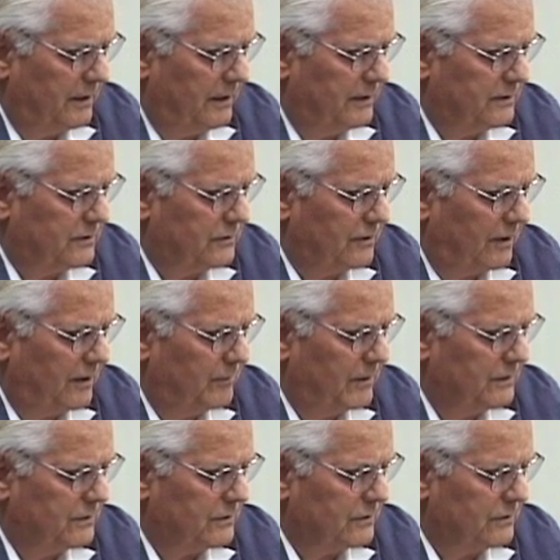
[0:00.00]
It's time
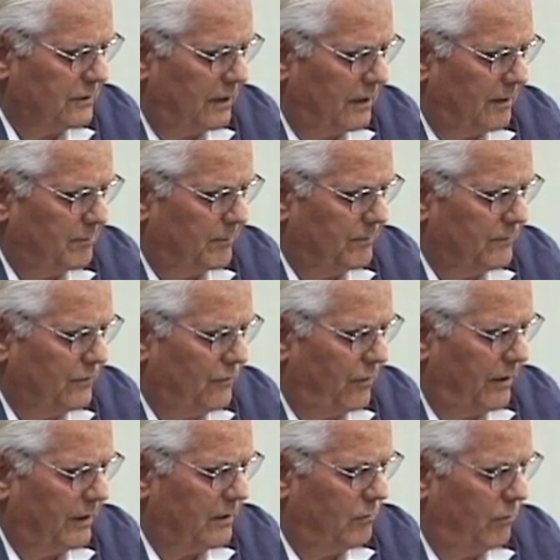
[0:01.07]
to stop,
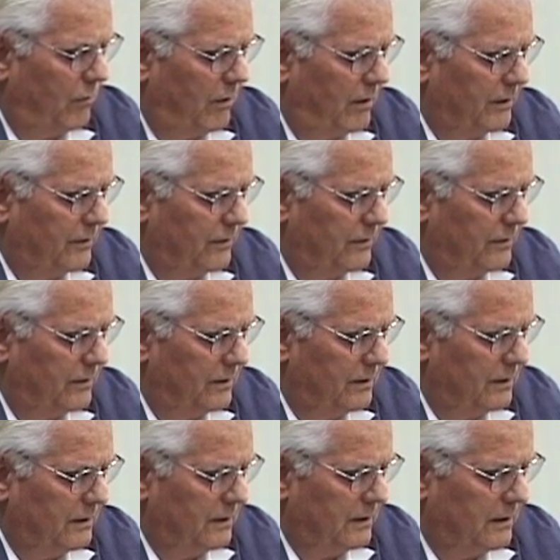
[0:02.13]
drink water,
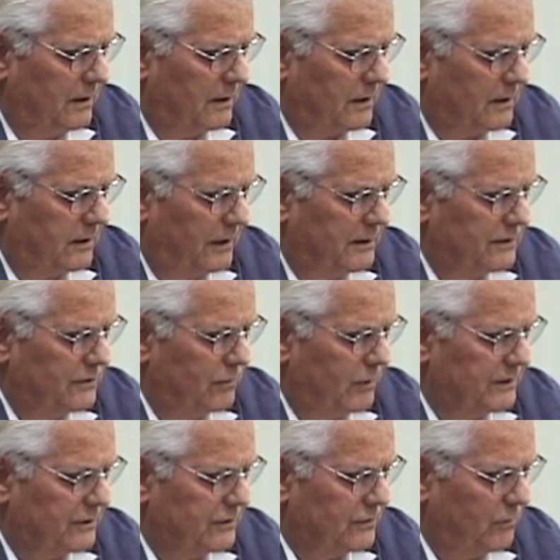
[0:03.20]
cleanse
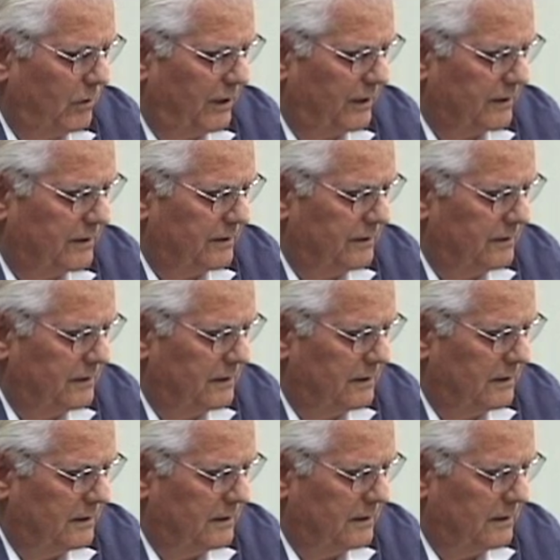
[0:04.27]
with sweat,
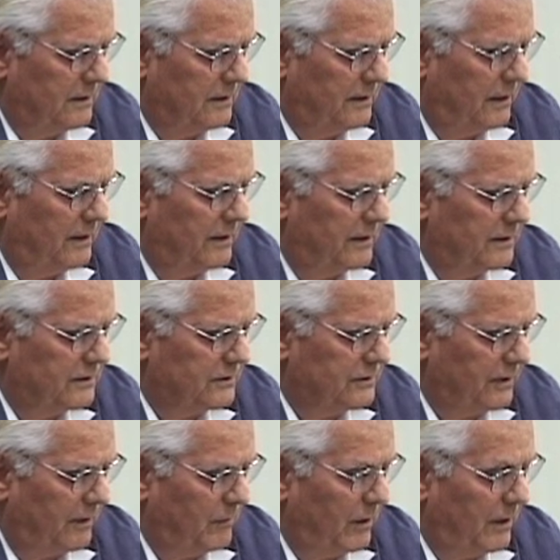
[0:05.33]
and end this
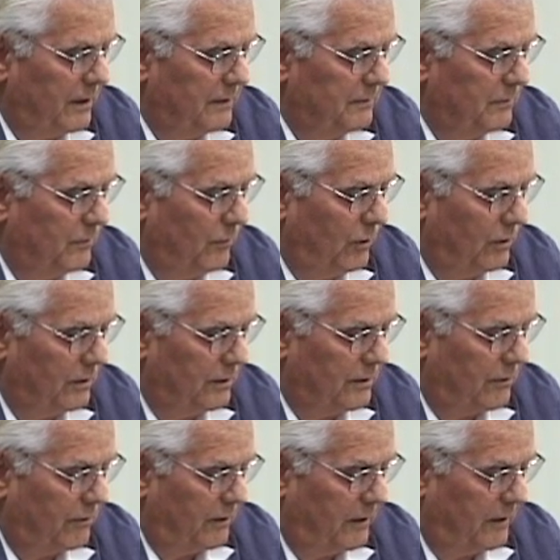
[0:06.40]
semi mortal
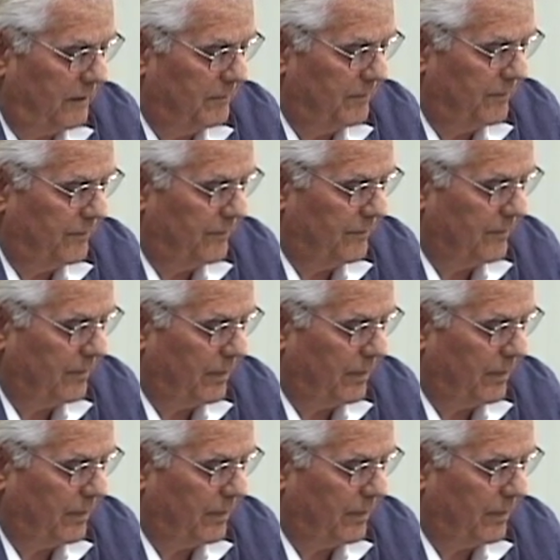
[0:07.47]
crime.